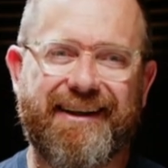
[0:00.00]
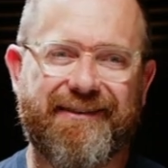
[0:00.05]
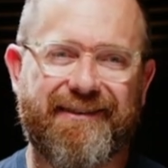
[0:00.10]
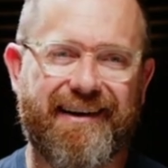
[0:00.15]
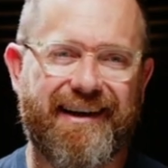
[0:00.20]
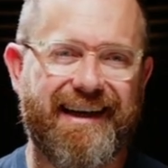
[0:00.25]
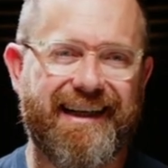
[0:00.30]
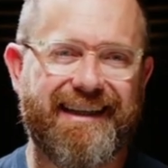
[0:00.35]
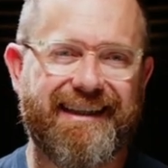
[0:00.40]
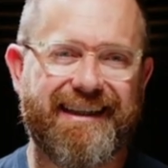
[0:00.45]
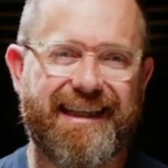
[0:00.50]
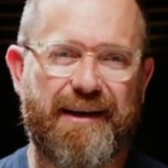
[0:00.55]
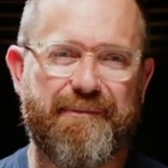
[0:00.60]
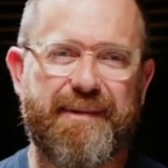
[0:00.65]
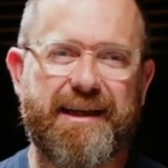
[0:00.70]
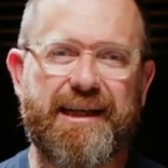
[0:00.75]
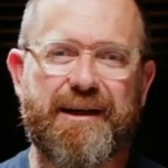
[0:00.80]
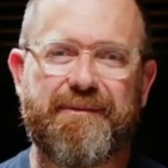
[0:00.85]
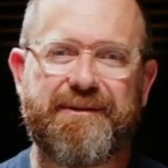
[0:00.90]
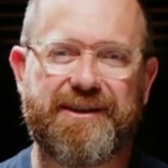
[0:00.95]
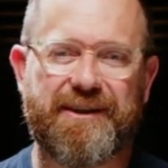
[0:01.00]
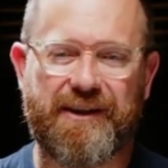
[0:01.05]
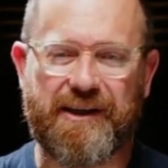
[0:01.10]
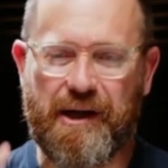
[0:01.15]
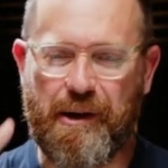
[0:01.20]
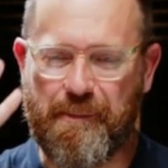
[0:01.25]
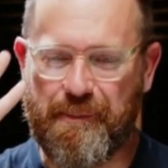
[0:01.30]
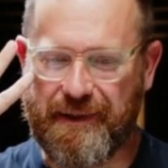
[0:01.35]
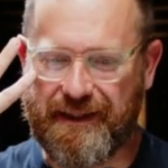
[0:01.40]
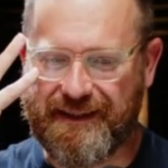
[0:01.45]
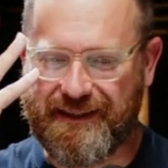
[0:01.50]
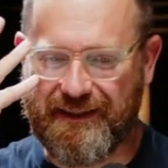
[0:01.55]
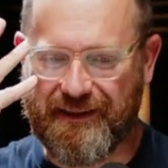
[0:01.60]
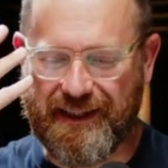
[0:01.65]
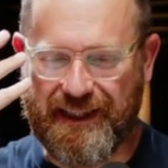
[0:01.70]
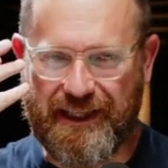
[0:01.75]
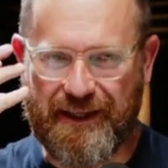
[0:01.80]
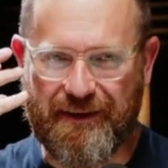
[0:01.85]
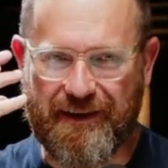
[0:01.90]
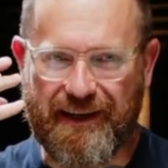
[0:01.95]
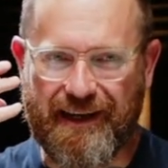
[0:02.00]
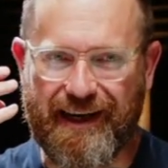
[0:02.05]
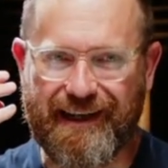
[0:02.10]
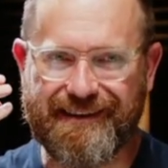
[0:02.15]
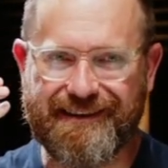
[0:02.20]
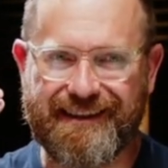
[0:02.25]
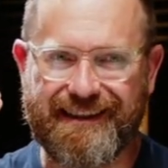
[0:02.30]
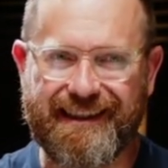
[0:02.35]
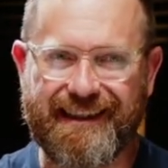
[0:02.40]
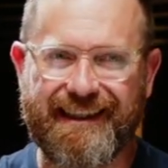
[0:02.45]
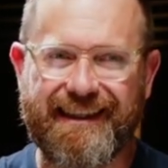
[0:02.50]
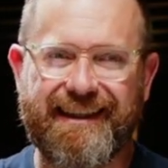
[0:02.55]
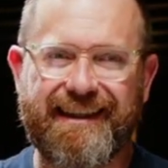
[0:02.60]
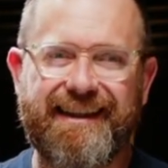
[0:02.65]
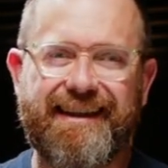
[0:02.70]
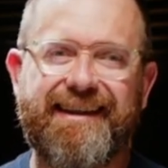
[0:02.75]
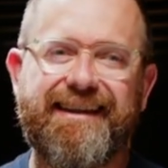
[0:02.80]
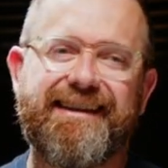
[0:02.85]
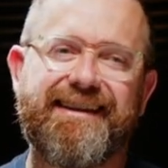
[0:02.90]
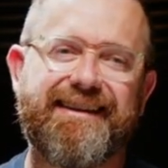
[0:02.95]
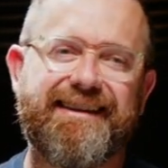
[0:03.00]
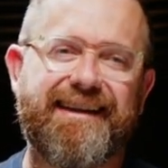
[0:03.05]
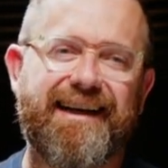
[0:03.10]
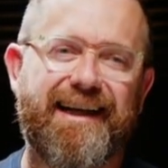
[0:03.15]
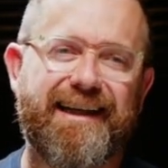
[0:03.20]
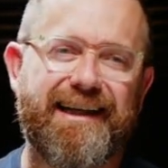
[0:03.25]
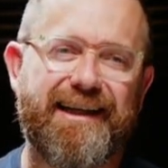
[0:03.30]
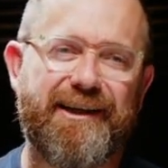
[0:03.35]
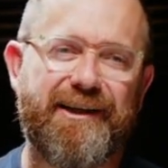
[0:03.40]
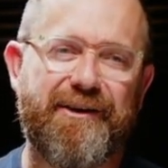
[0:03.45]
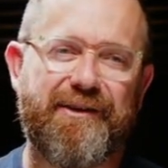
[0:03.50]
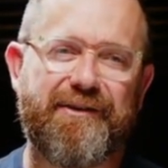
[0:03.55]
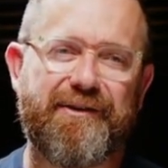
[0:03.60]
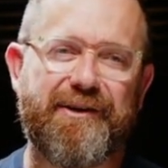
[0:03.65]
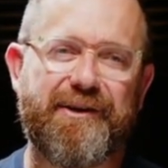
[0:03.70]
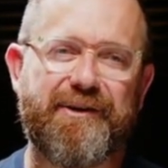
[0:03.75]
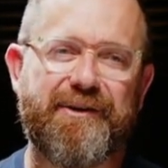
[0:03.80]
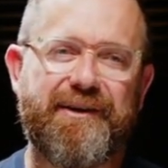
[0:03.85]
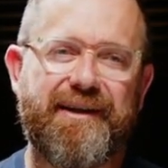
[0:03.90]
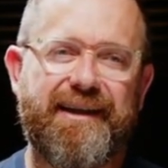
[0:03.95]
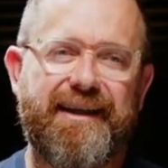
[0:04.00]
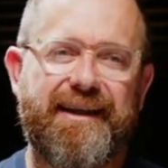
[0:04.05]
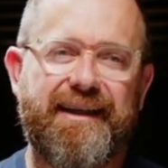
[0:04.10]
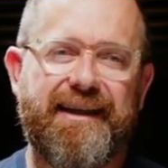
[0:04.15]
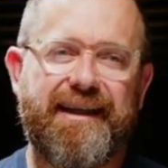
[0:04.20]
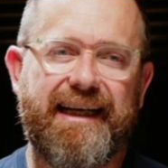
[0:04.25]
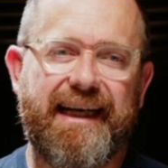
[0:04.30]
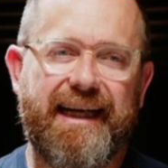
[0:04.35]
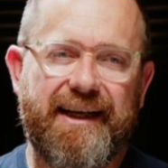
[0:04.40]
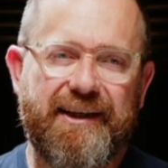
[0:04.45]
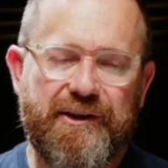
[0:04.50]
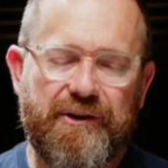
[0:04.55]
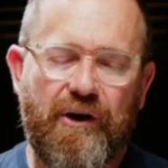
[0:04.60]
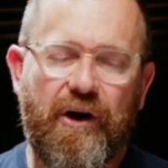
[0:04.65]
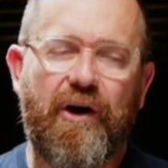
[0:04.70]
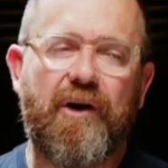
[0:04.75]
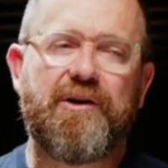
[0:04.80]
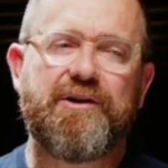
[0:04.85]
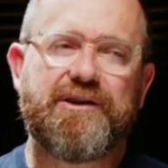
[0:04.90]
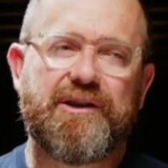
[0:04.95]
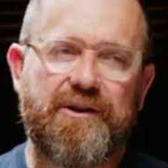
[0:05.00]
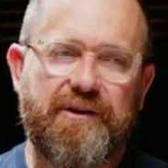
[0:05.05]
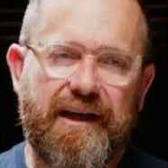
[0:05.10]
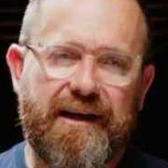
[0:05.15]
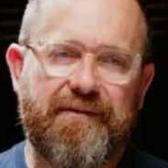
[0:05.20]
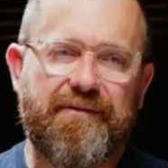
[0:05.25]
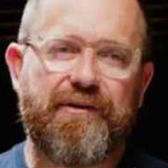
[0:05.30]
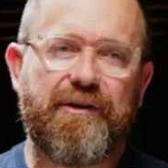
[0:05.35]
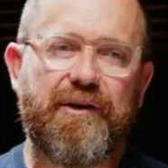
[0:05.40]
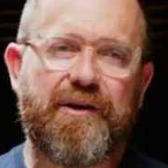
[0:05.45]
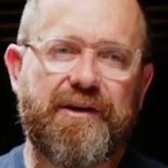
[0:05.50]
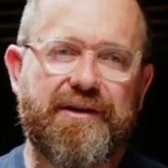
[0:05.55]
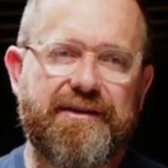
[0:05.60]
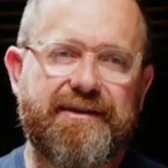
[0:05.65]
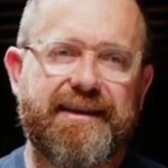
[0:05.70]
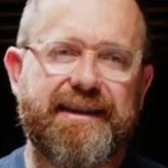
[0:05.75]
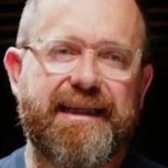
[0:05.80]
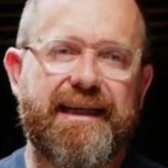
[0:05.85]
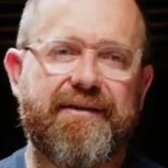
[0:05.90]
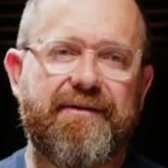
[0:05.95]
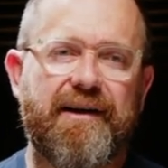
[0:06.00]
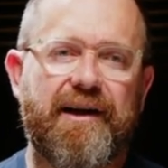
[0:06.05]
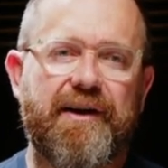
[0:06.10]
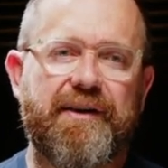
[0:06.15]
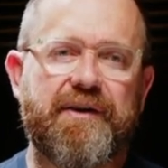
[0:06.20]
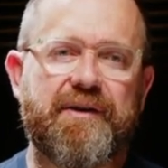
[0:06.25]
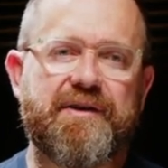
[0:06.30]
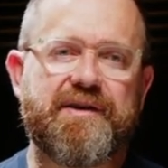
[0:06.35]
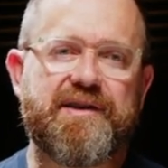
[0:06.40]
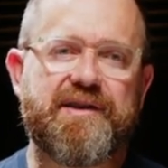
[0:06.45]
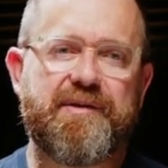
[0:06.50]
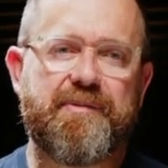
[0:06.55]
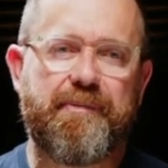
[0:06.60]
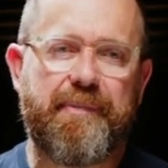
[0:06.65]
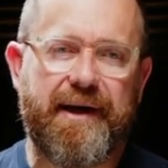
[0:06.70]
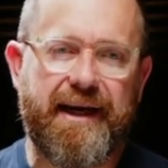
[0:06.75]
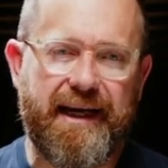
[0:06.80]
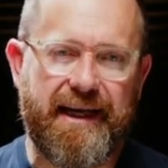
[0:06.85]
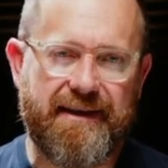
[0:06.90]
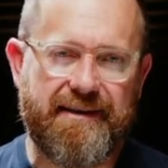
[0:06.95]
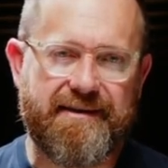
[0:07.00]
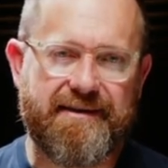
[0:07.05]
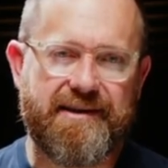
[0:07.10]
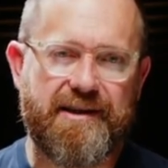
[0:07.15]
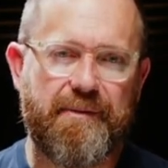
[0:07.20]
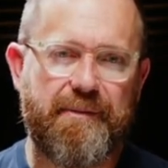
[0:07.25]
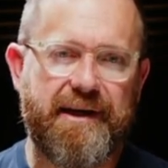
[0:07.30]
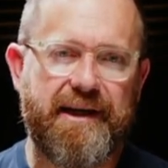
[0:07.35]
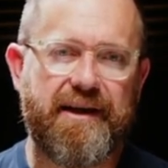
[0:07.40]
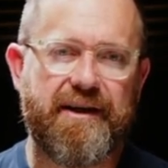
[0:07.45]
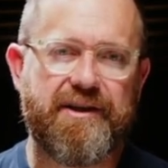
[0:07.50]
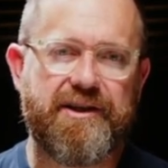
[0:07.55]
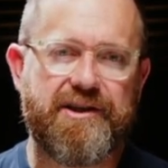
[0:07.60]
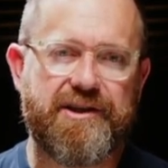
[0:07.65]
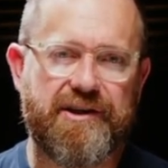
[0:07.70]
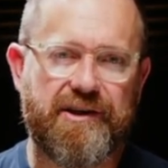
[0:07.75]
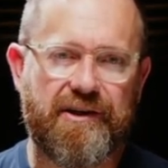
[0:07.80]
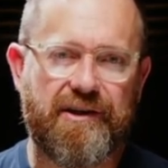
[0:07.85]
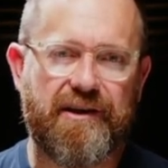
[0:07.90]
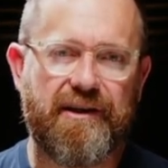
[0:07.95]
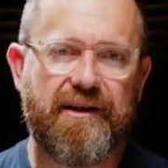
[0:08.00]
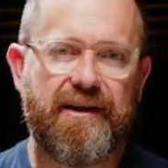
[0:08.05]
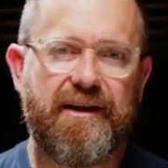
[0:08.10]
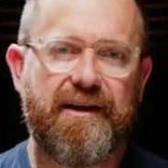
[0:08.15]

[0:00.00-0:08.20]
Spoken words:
right? That becomes your compass. Your curiosity is guiding you through. And you also have learned to give others space to be unsure